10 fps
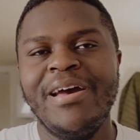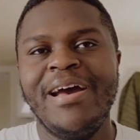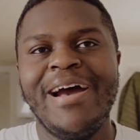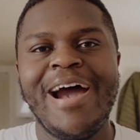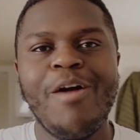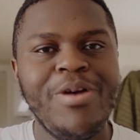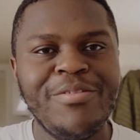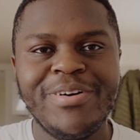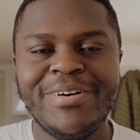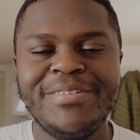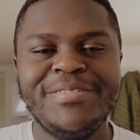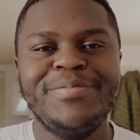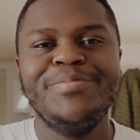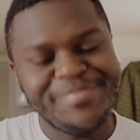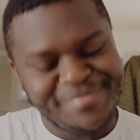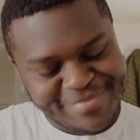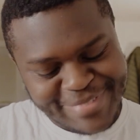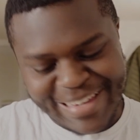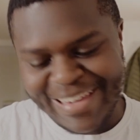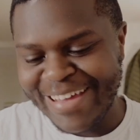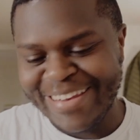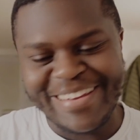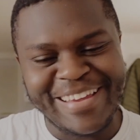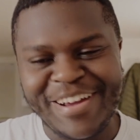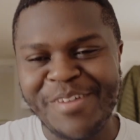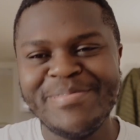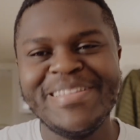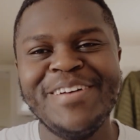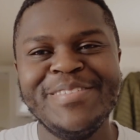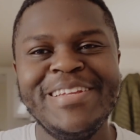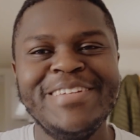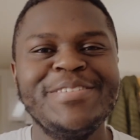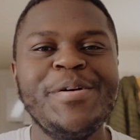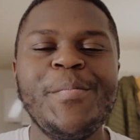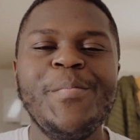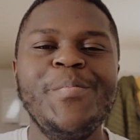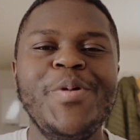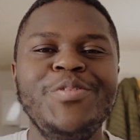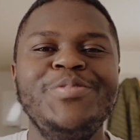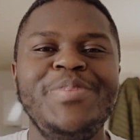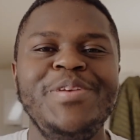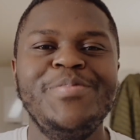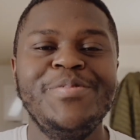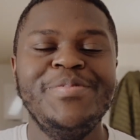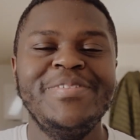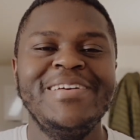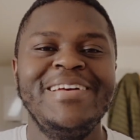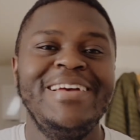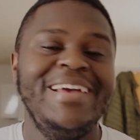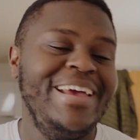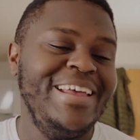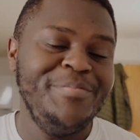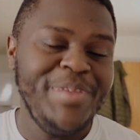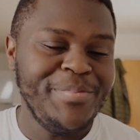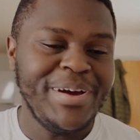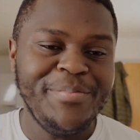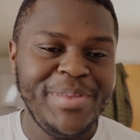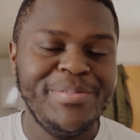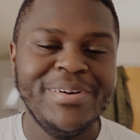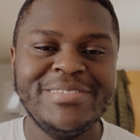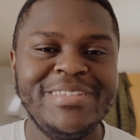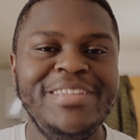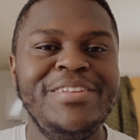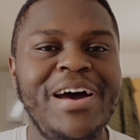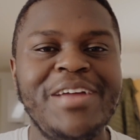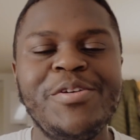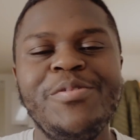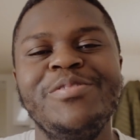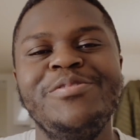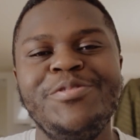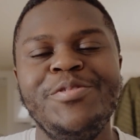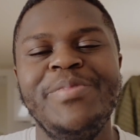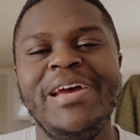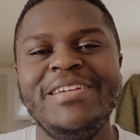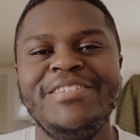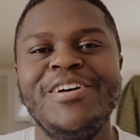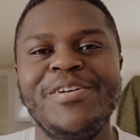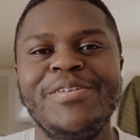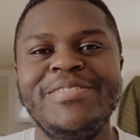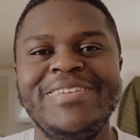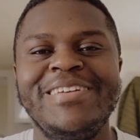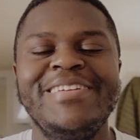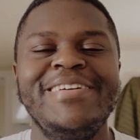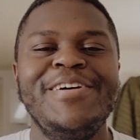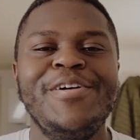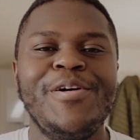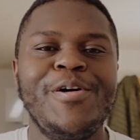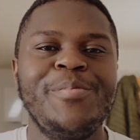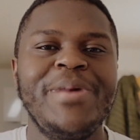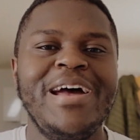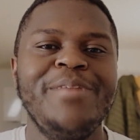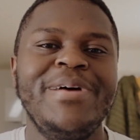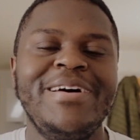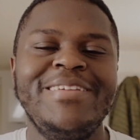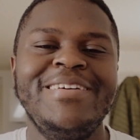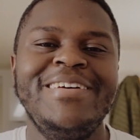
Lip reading: However, again, it comes down to this. Most people, and me personally, I don't consume HDR content on my iPad.